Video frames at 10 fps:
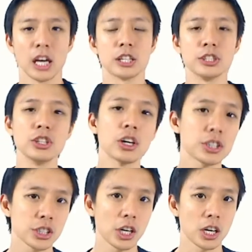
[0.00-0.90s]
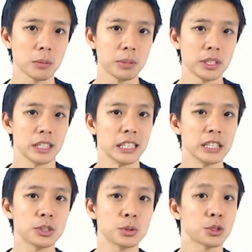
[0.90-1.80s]
your job
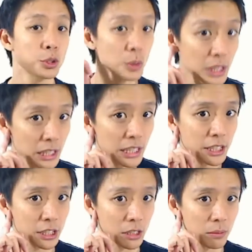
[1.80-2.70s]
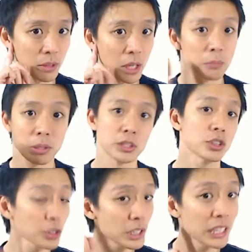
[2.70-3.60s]
is to truly listen, but not
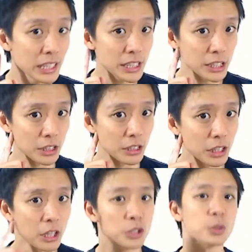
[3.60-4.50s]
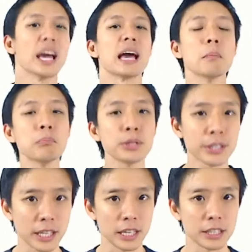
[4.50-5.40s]
only listen, to
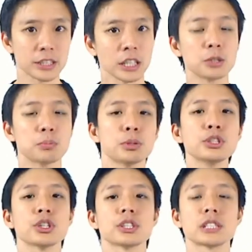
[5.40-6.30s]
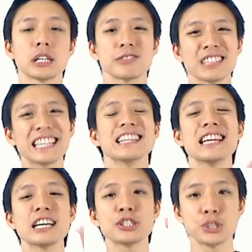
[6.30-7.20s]
empathize and to put yourself in
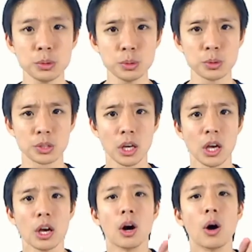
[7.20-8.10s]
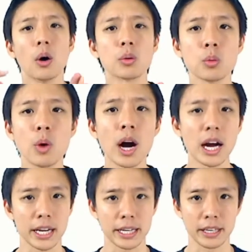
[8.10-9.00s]
their shoes on
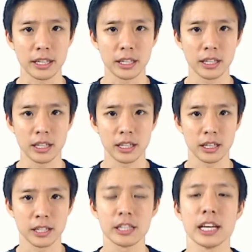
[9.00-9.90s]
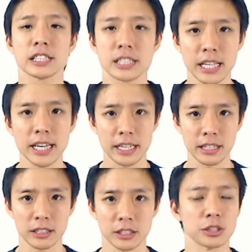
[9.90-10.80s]
why they're saying
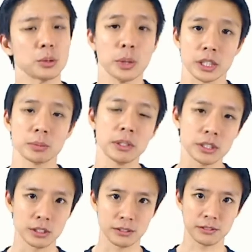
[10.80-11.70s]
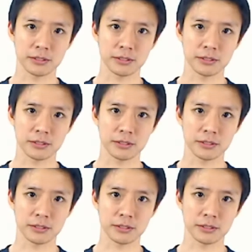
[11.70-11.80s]
it's too expensive.